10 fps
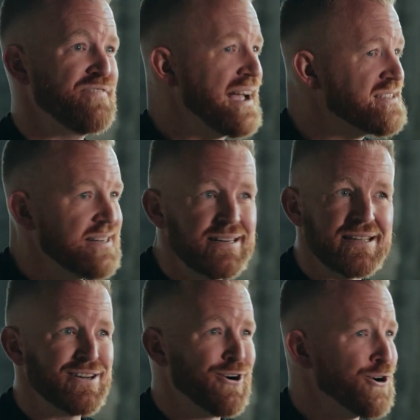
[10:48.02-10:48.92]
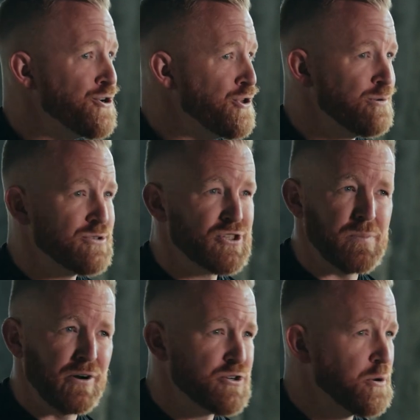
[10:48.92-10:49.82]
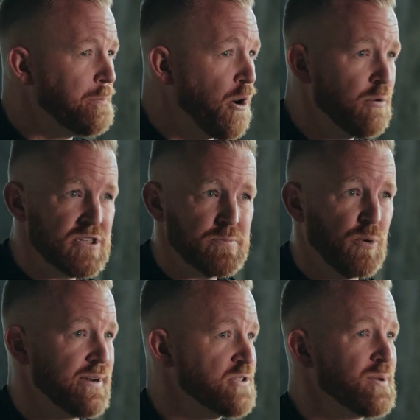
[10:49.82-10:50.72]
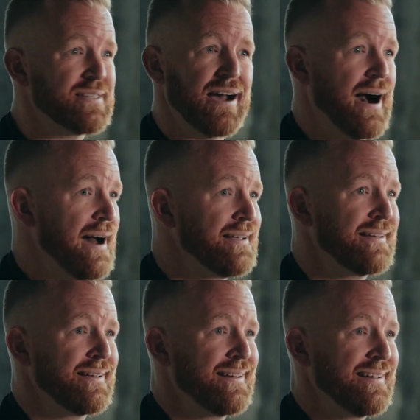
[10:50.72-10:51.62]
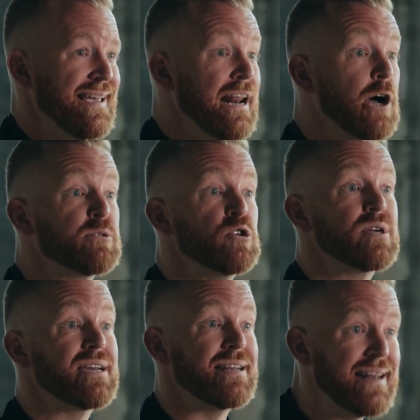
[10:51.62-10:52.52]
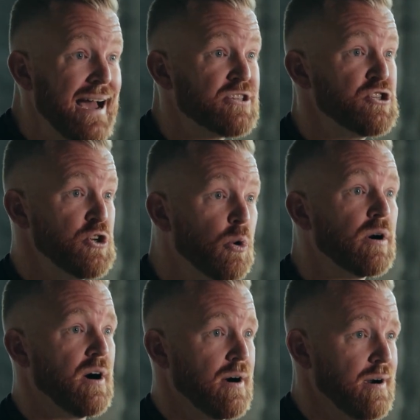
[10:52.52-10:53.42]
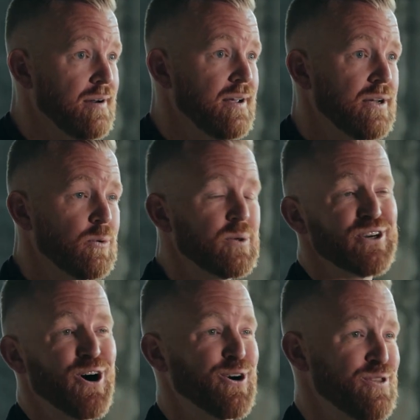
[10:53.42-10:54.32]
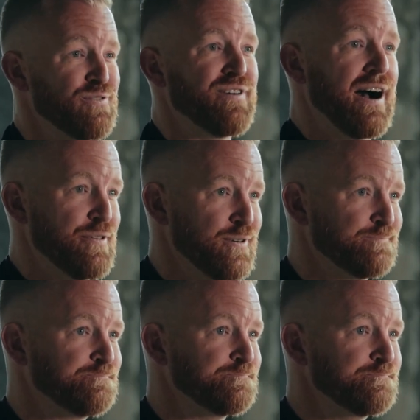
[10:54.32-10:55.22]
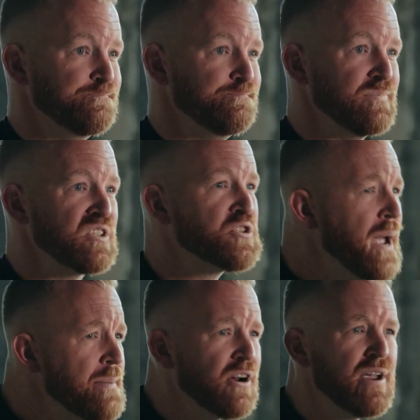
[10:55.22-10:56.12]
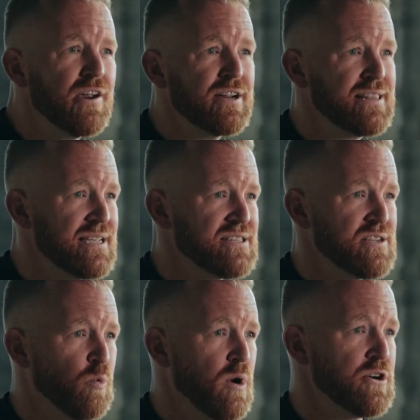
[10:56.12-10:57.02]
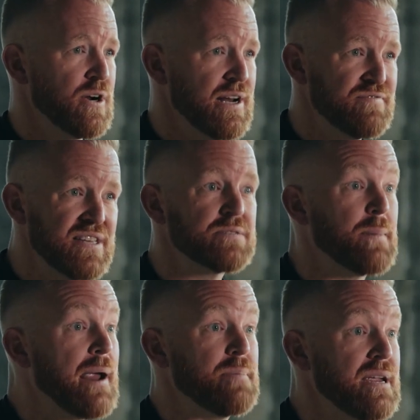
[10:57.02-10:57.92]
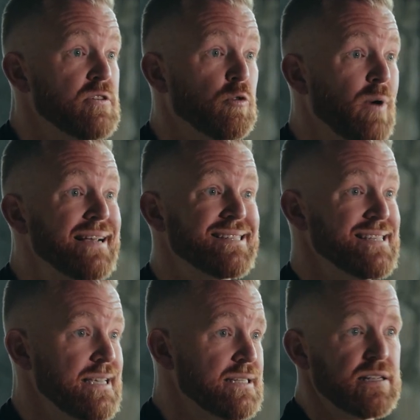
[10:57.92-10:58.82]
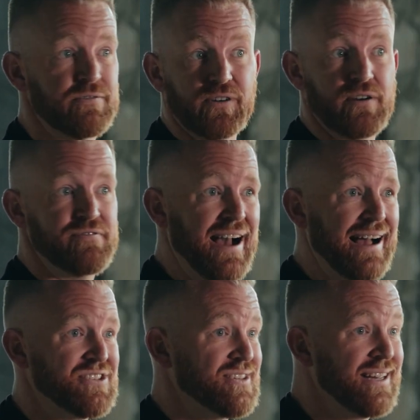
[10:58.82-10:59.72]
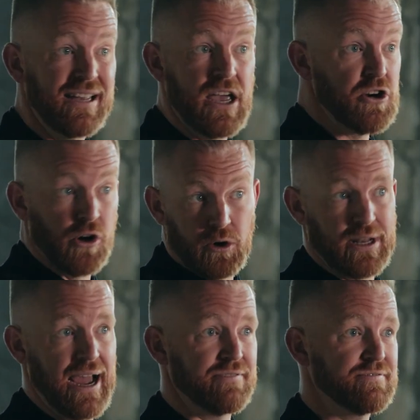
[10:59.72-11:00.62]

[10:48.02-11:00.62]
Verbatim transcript: Fasting doesn't earn you spiritual bonus points with God. It helps you connect your heart with the heart of the Father. So maybe you're hearing this and wondering if this might be the right season for a fast in your own life.